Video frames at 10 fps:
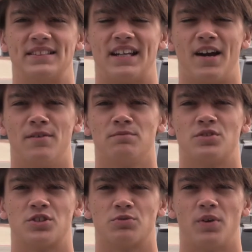time,
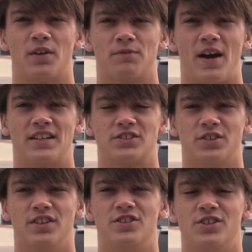just running
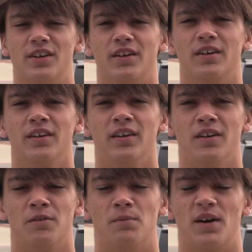faster each year.
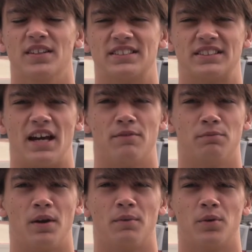But since I
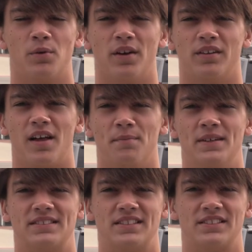haven't been able to run a lot of
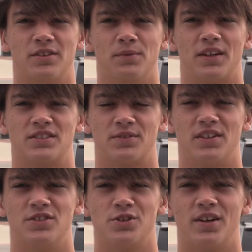meets this year because of an
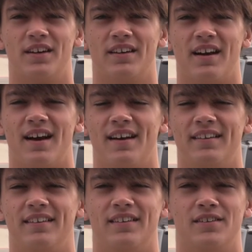injury,
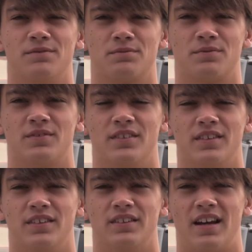I um,
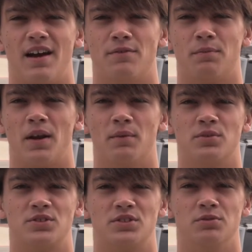haven't been
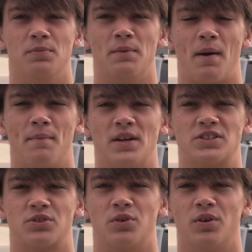able to beat my
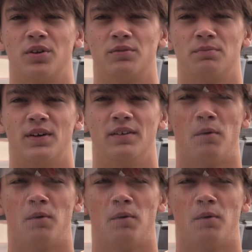best score, but I'm